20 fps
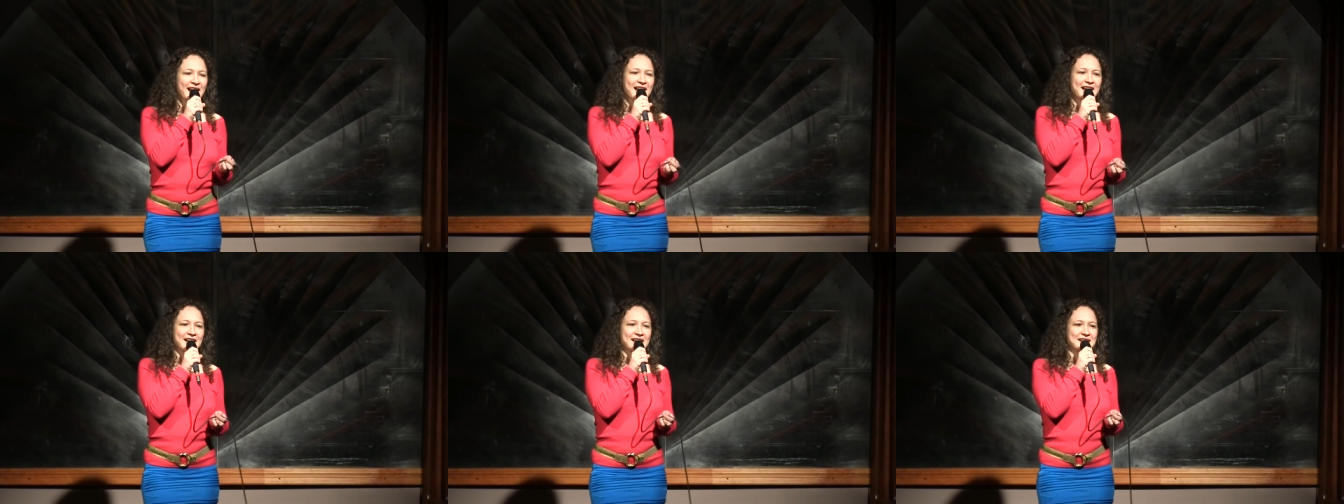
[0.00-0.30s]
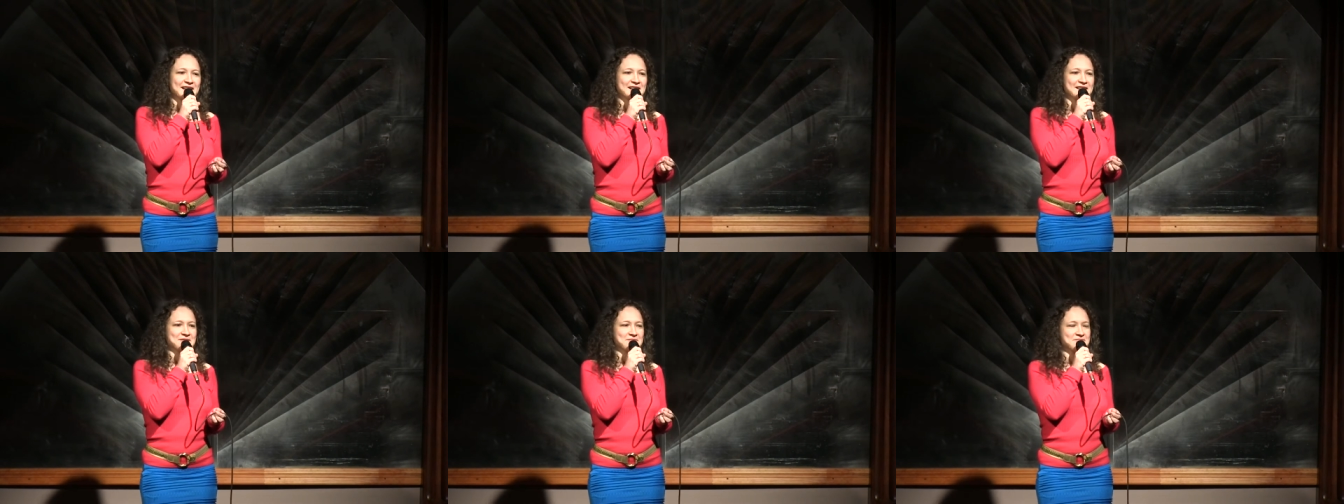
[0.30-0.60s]

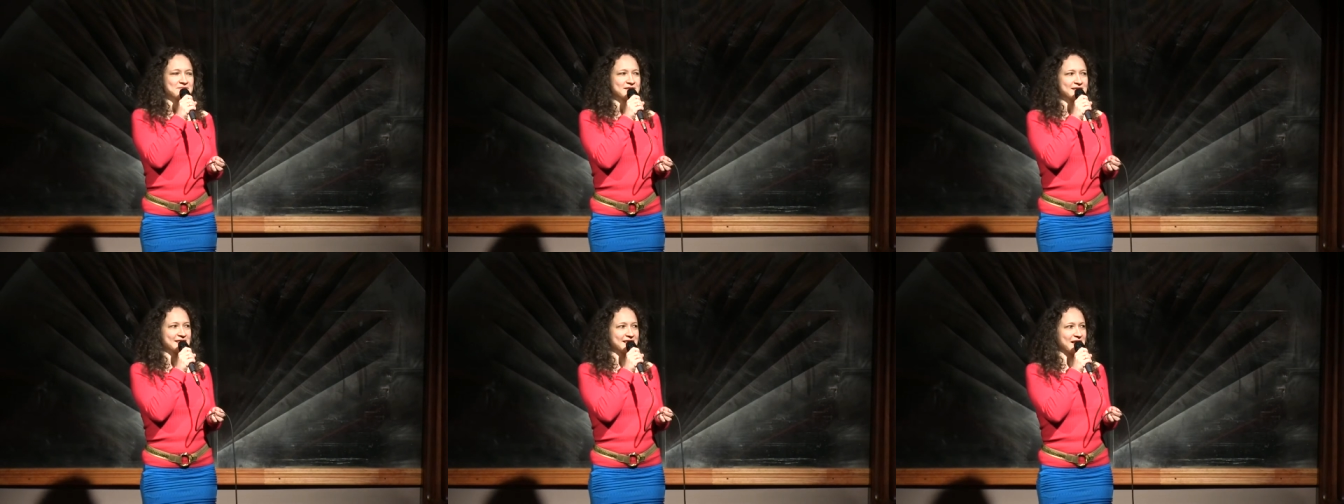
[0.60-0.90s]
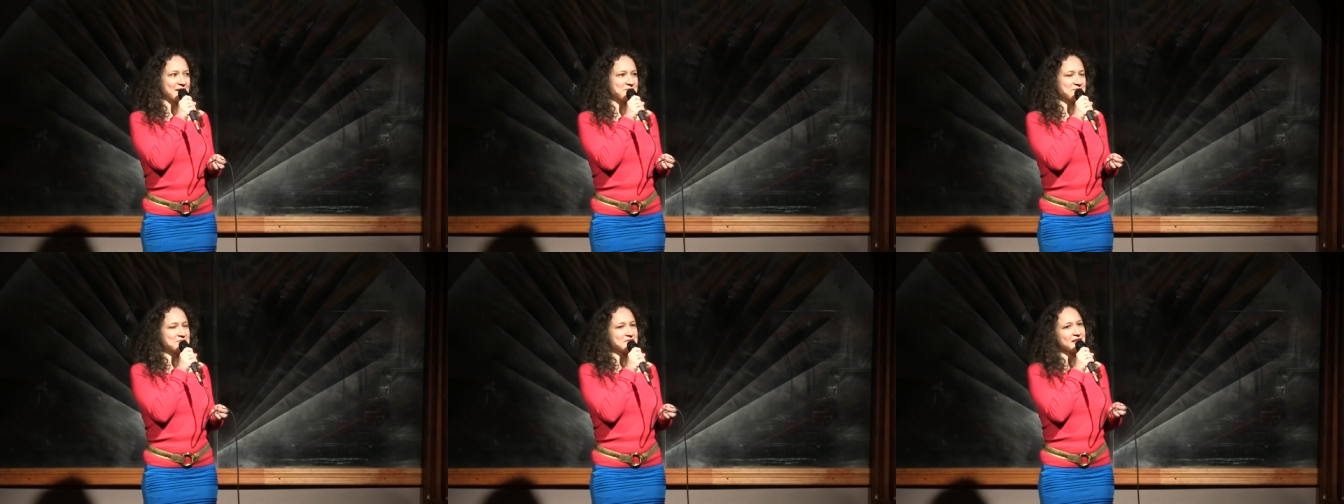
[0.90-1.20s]

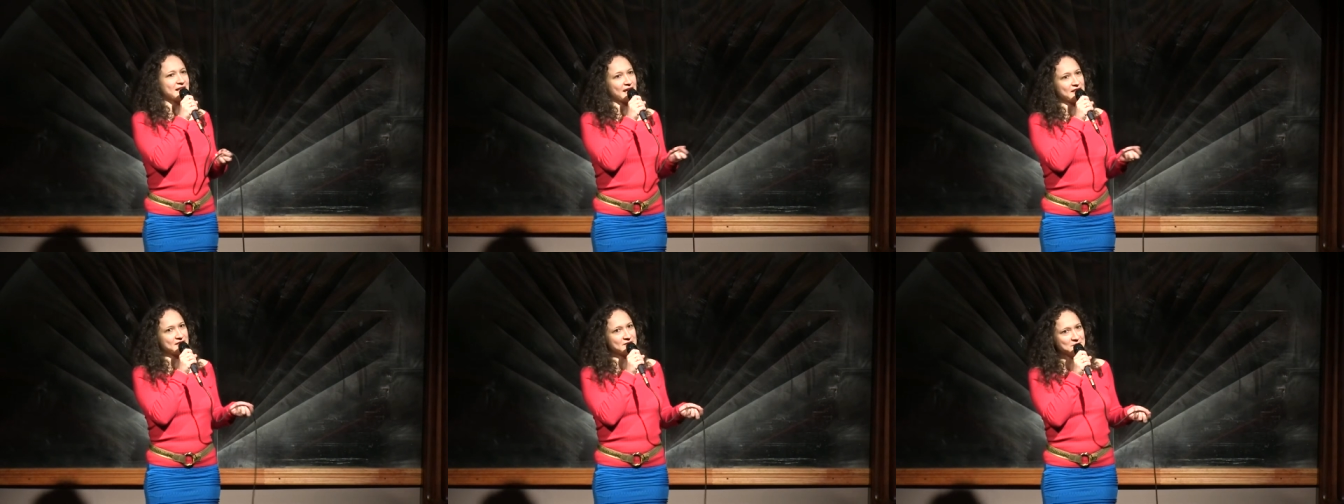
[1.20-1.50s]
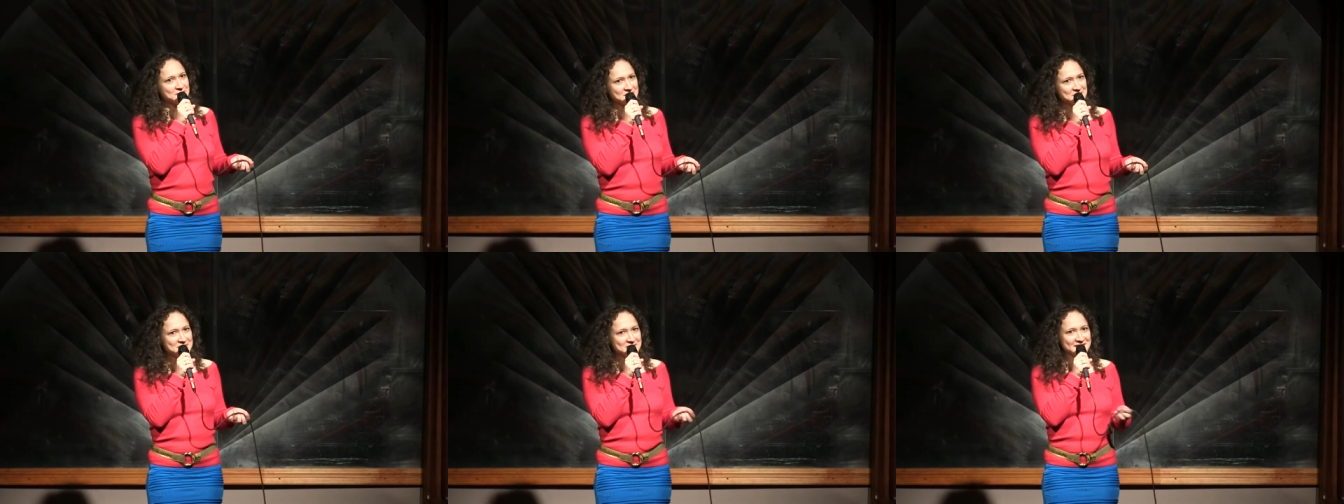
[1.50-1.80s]
Some other
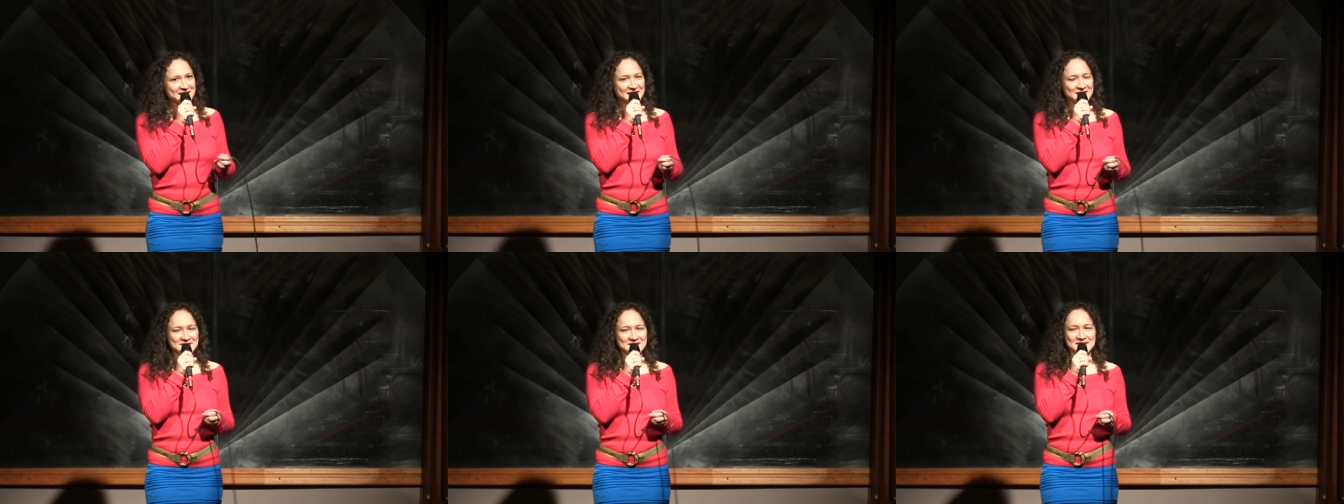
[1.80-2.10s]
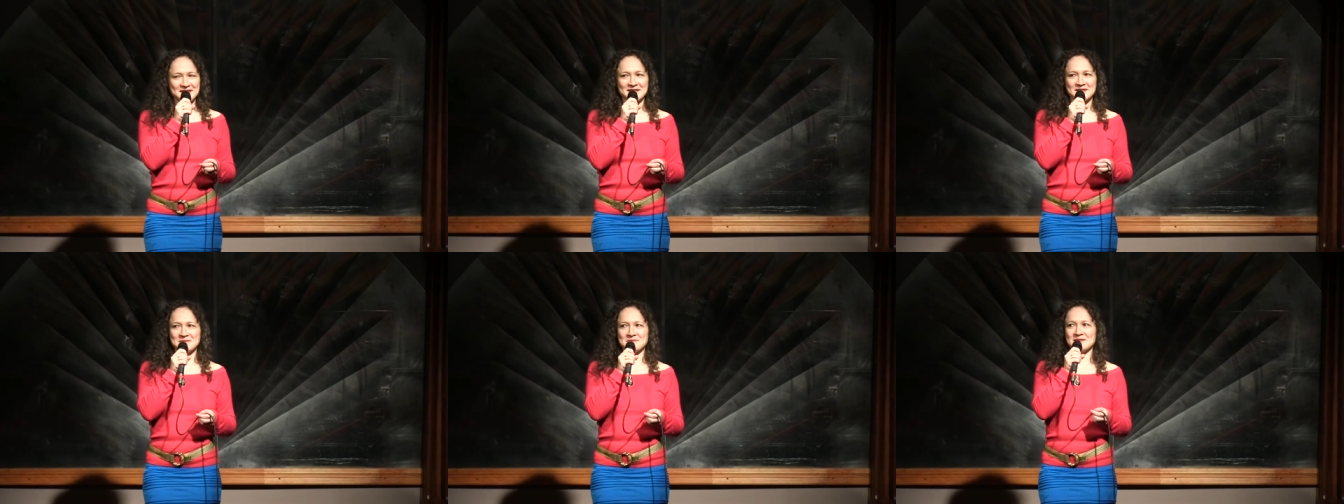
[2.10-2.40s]
people have
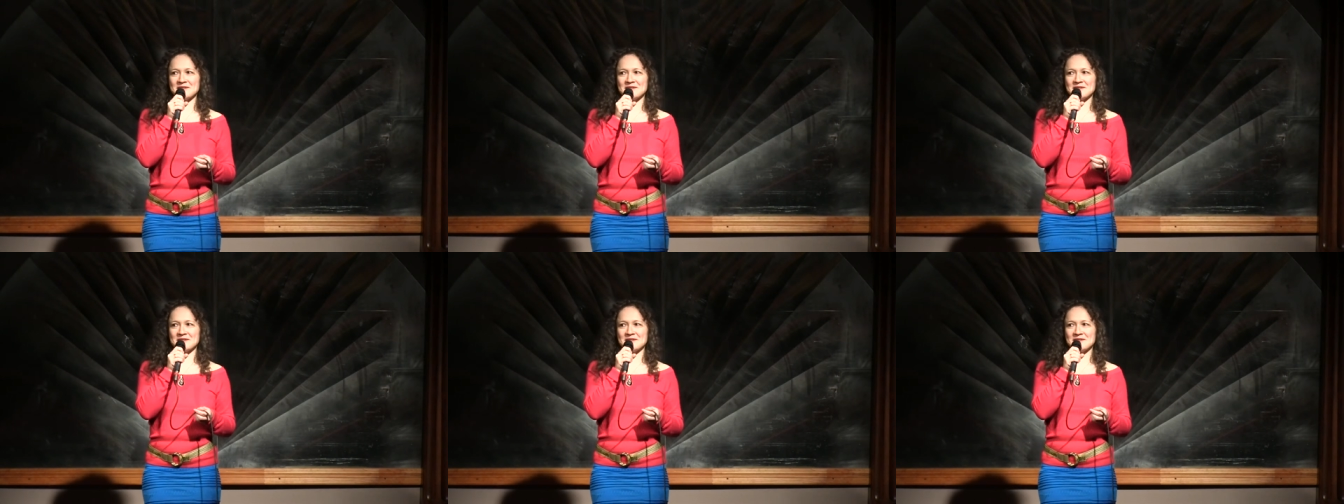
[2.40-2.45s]
shared